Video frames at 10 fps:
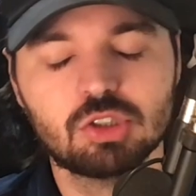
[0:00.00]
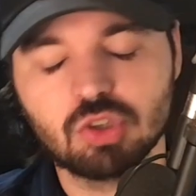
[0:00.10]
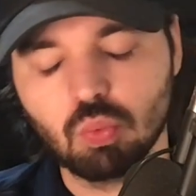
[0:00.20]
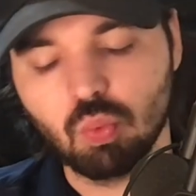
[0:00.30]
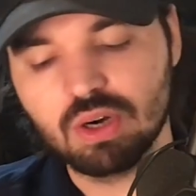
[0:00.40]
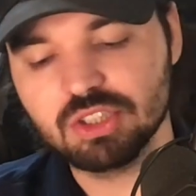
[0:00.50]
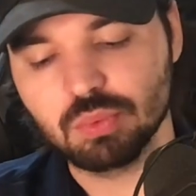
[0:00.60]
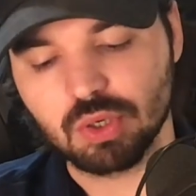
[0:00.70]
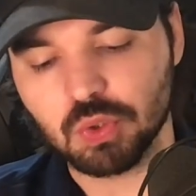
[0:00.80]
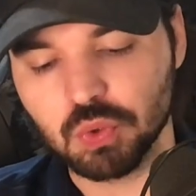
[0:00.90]
So one of the
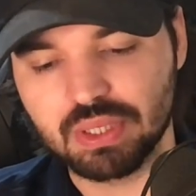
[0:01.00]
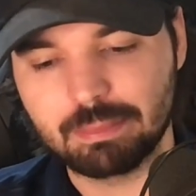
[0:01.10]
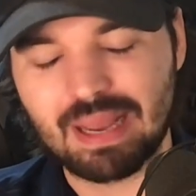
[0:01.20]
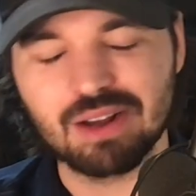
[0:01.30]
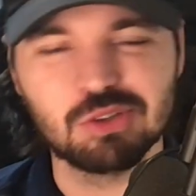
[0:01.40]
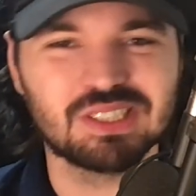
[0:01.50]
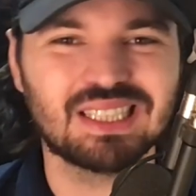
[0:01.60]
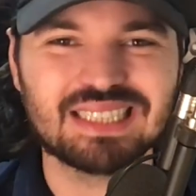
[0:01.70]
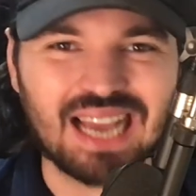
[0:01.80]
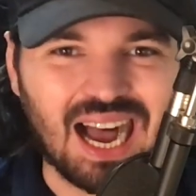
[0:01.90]
recruiting battles
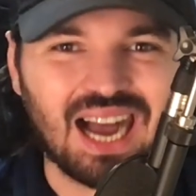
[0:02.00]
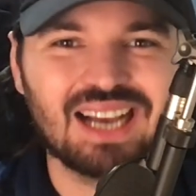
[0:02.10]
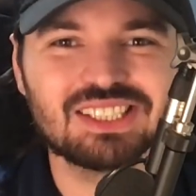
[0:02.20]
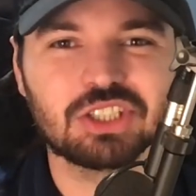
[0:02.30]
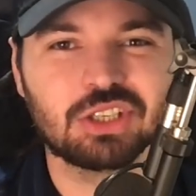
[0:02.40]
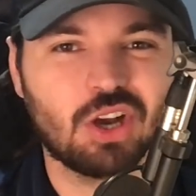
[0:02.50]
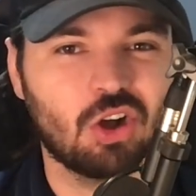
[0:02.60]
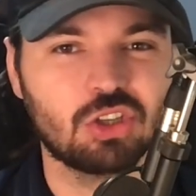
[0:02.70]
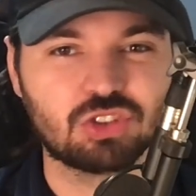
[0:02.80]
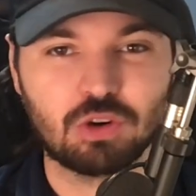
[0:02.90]
that the eyes of the
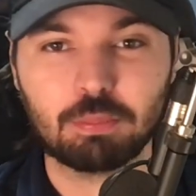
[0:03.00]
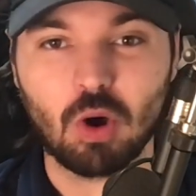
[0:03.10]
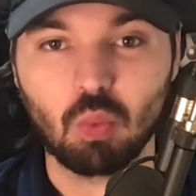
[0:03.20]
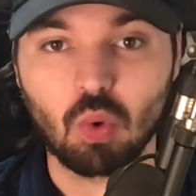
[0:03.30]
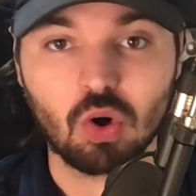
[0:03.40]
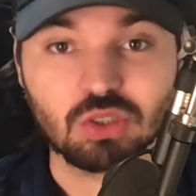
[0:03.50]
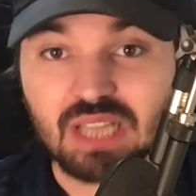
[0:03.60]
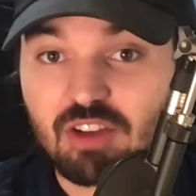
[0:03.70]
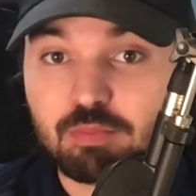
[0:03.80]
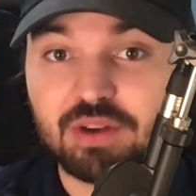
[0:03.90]
college football world
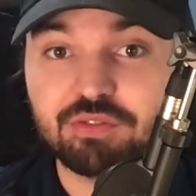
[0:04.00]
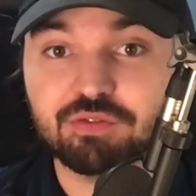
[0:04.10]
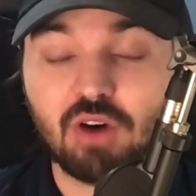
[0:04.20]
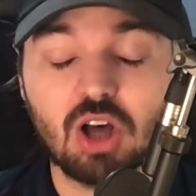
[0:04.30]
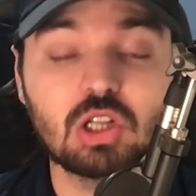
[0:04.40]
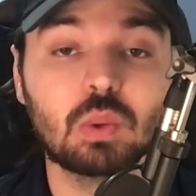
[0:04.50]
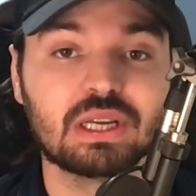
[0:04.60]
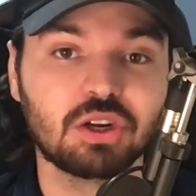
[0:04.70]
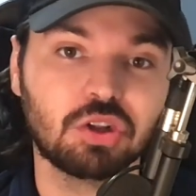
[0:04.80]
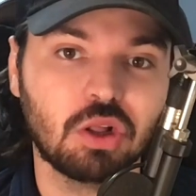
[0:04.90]
have been
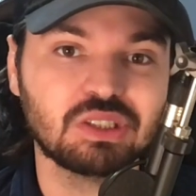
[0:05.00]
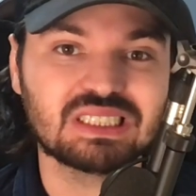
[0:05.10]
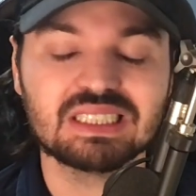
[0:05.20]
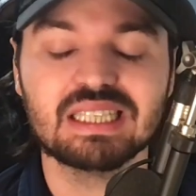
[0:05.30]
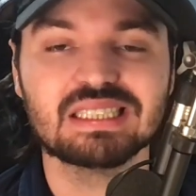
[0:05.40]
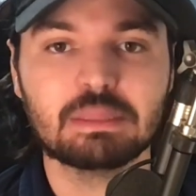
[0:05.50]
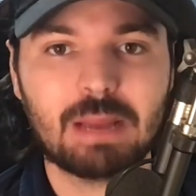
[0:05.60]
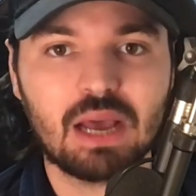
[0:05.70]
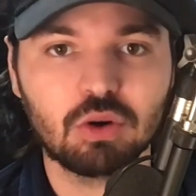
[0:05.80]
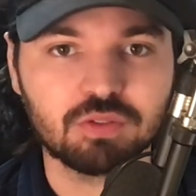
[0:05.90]
following closely is the
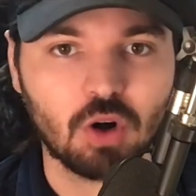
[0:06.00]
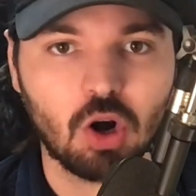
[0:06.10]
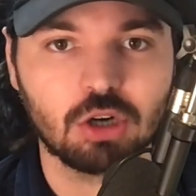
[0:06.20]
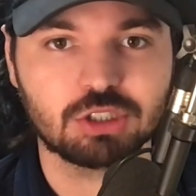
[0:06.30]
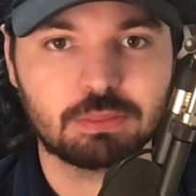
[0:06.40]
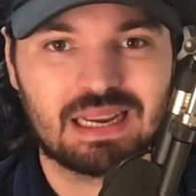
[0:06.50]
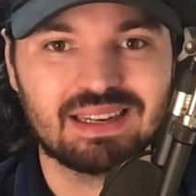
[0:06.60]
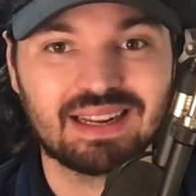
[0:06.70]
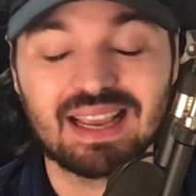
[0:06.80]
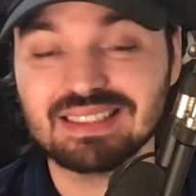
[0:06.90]
battle for Arch
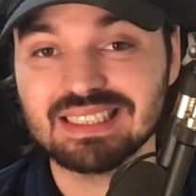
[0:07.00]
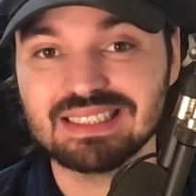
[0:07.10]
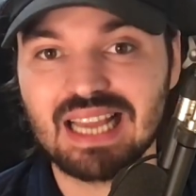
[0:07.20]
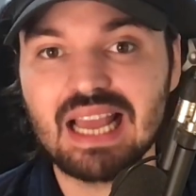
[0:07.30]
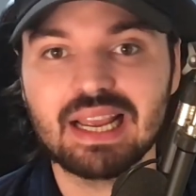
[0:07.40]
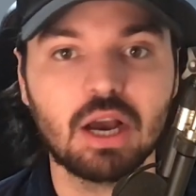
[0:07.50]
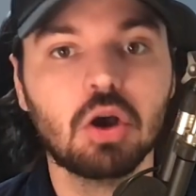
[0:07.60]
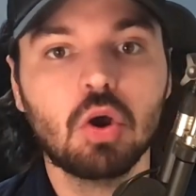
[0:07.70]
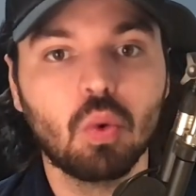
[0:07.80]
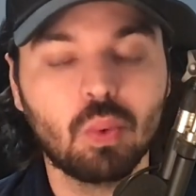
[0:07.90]
Manning. And today,
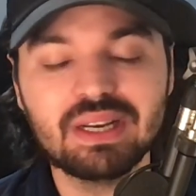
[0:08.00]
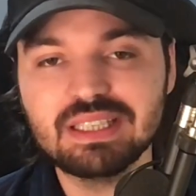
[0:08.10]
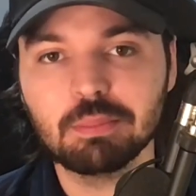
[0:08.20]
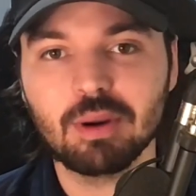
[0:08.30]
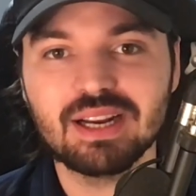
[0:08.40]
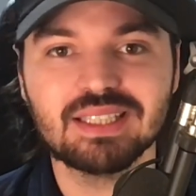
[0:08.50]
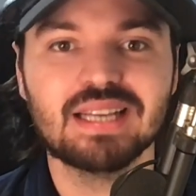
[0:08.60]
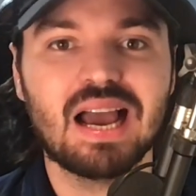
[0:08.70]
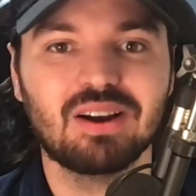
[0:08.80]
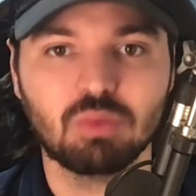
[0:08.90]
we need to break
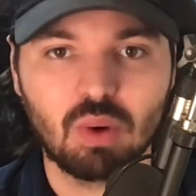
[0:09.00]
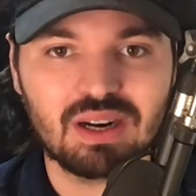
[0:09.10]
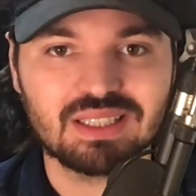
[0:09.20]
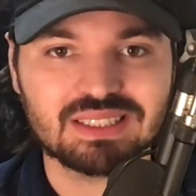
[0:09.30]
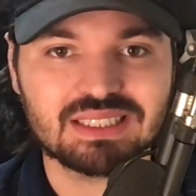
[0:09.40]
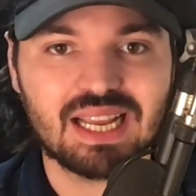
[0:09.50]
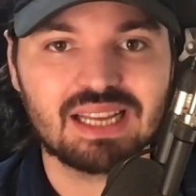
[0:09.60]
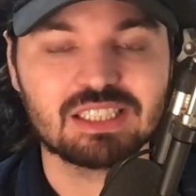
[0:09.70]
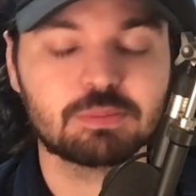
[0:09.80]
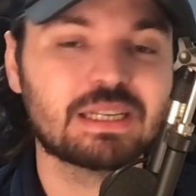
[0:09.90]
down where it
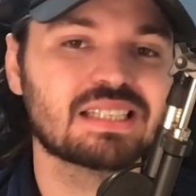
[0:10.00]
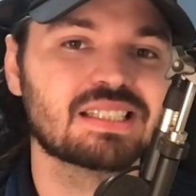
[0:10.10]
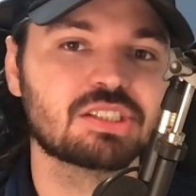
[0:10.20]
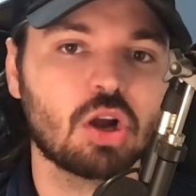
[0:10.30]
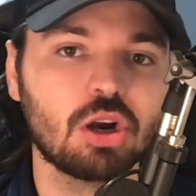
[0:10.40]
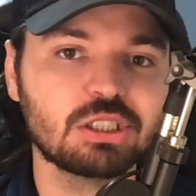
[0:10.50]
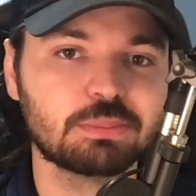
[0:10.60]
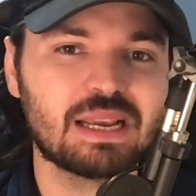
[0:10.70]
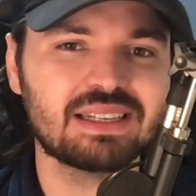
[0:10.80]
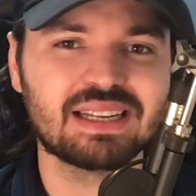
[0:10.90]
stands, because as Arch
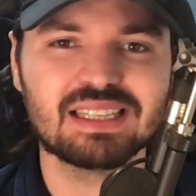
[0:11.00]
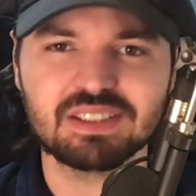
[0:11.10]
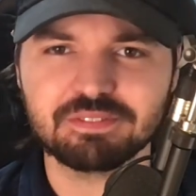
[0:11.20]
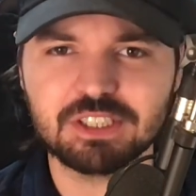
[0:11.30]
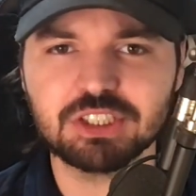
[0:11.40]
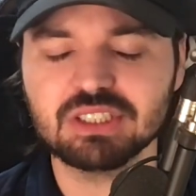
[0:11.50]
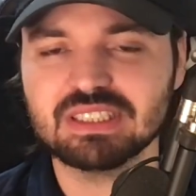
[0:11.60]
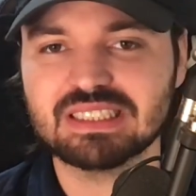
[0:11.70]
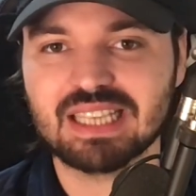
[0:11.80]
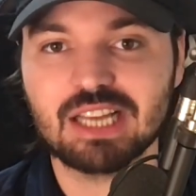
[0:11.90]
Manning has
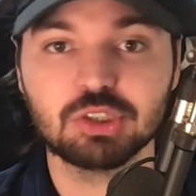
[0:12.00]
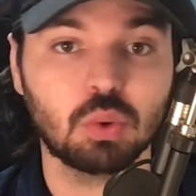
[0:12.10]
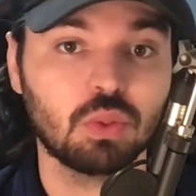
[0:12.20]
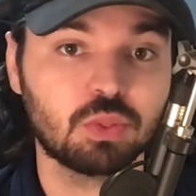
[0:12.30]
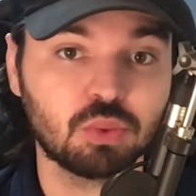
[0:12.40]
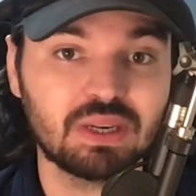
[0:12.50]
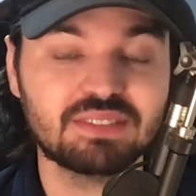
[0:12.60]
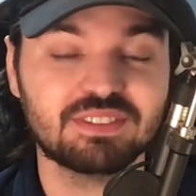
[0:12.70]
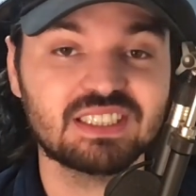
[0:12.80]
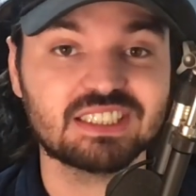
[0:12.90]
officially scheduled 3
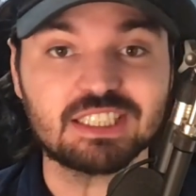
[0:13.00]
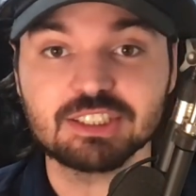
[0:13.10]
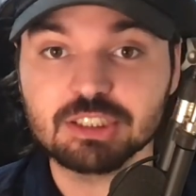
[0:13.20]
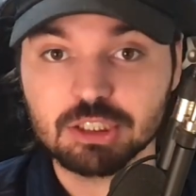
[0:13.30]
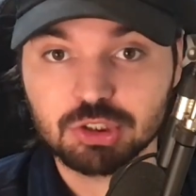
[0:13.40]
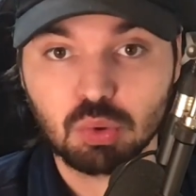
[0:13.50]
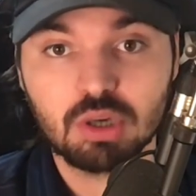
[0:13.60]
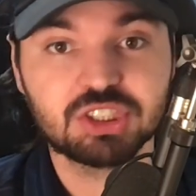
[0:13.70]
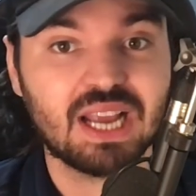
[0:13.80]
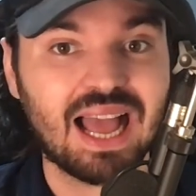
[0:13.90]
visits to
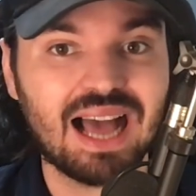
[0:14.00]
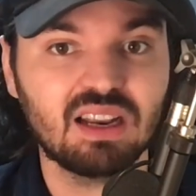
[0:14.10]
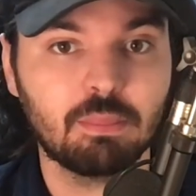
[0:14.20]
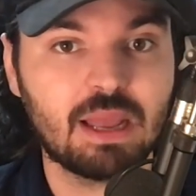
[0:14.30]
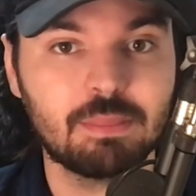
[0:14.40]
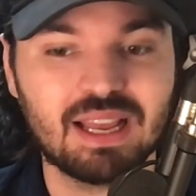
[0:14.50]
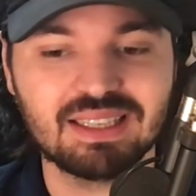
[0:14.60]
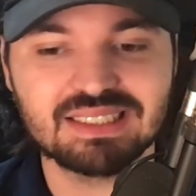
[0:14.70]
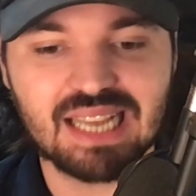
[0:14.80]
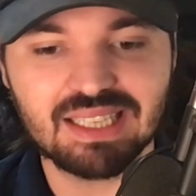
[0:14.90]
Georgia, Alabama,
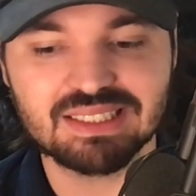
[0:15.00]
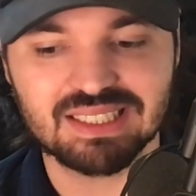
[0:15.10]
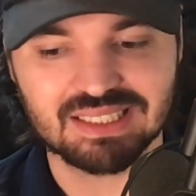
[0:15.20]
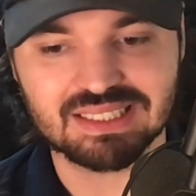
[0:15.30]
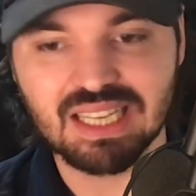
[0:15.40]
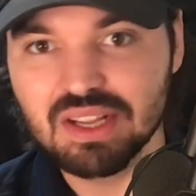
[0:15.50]
and Texas,